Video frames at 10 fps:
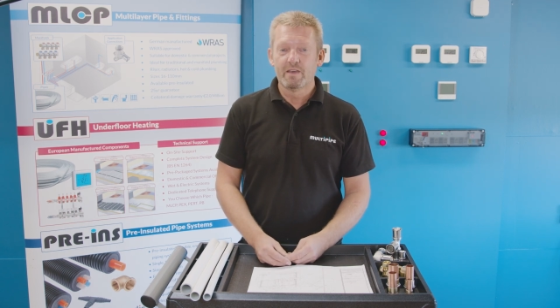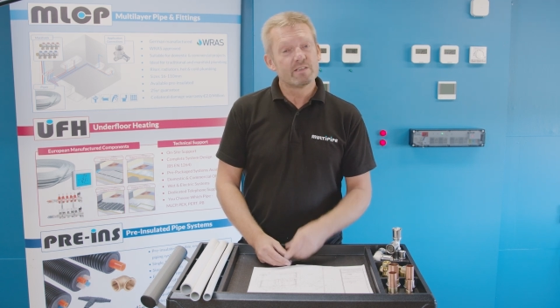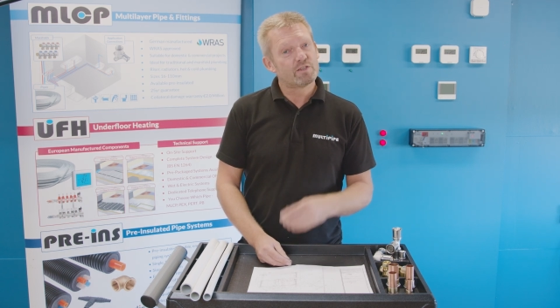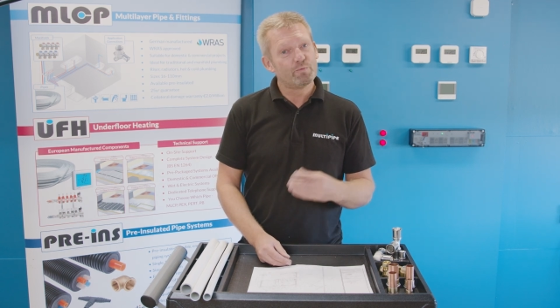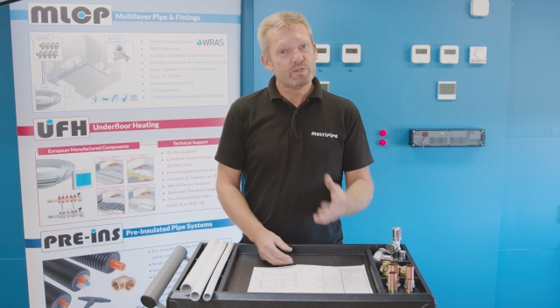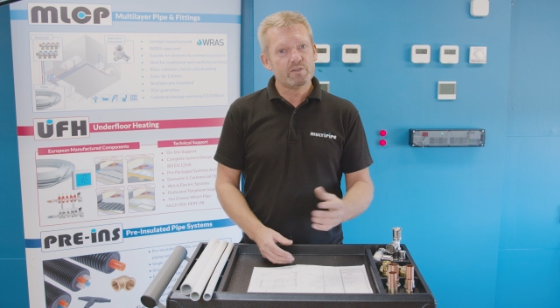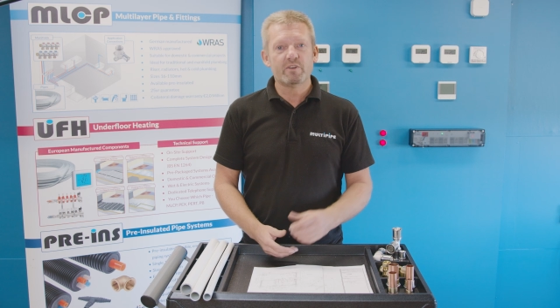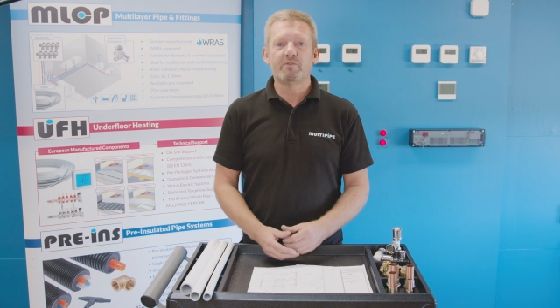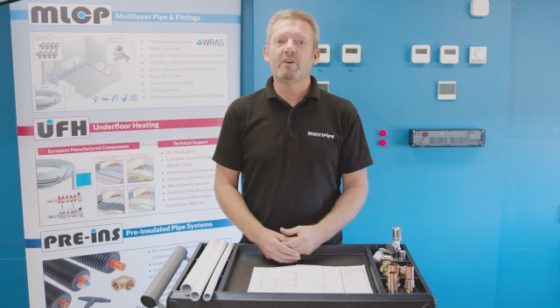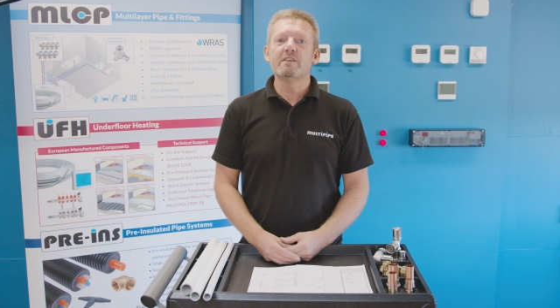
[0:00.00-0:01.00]
So once you've
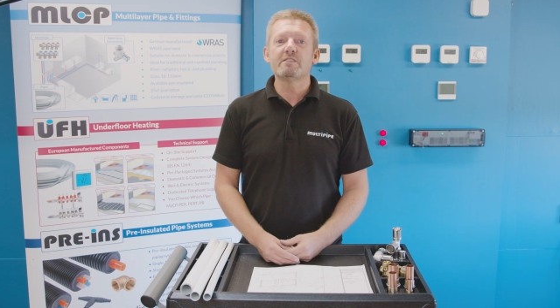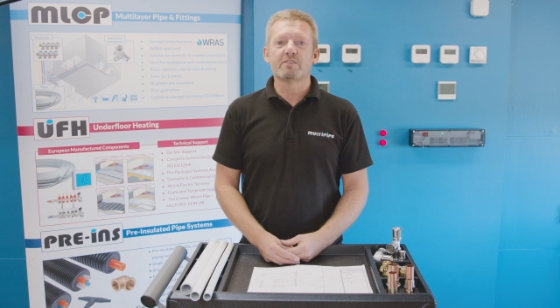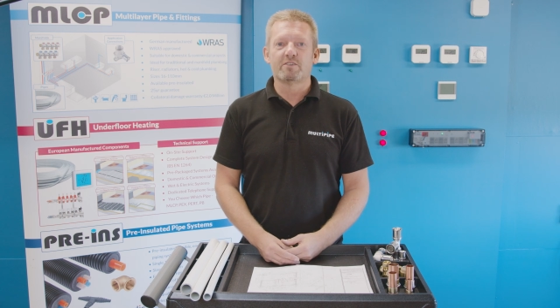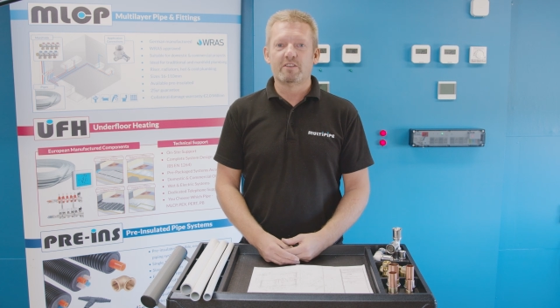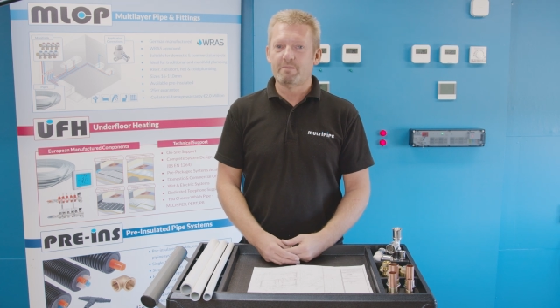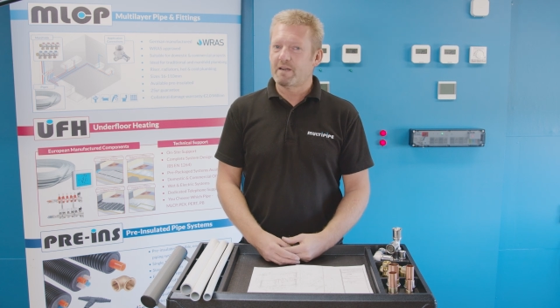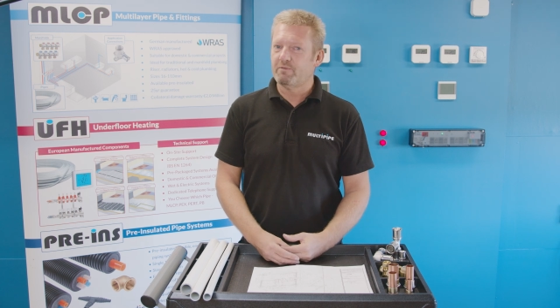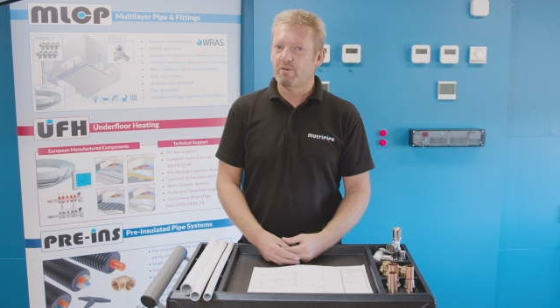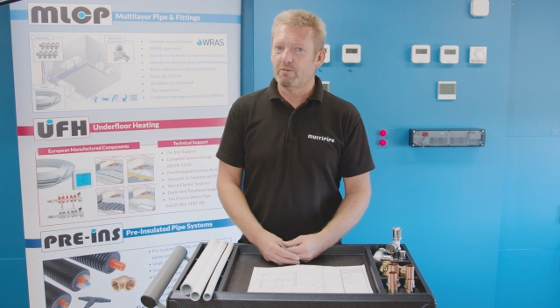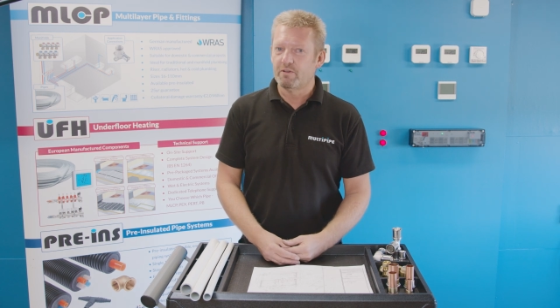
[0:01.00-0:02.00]
advised us on the
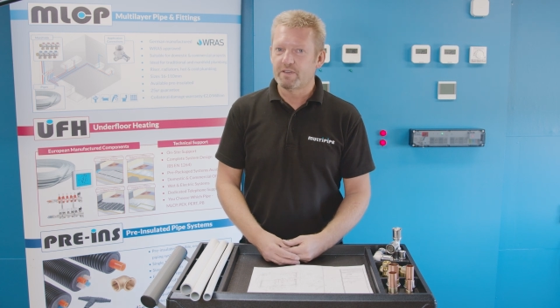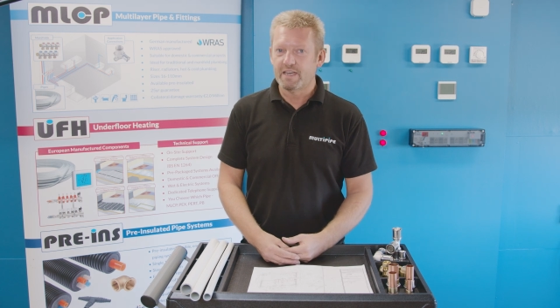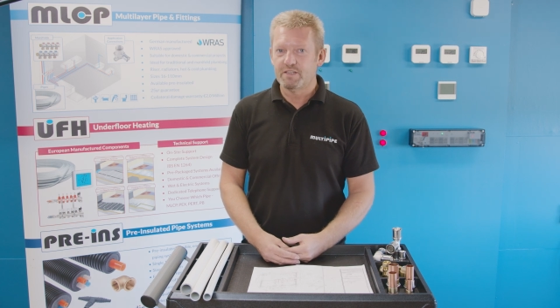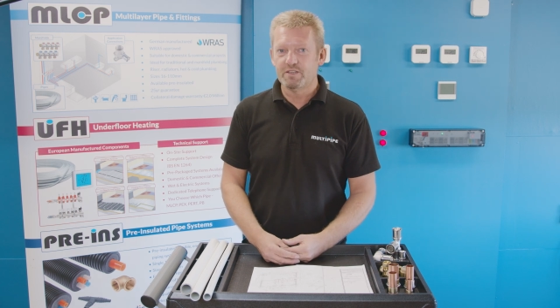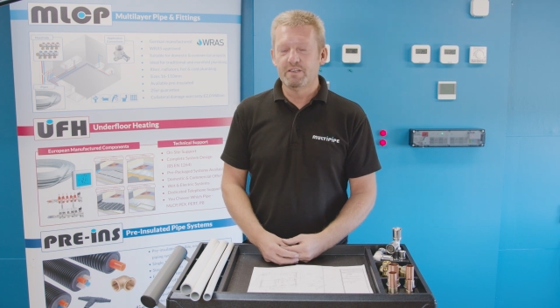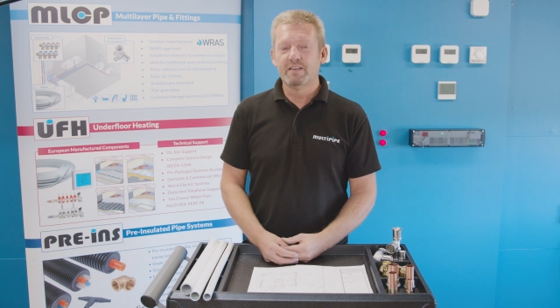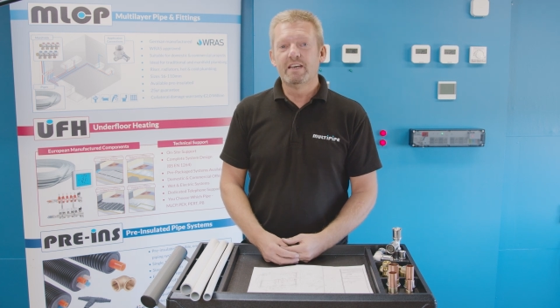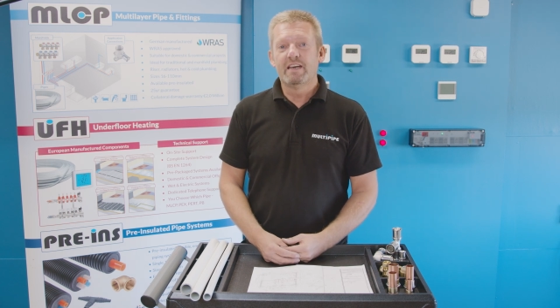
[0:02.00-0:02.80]
manifold location,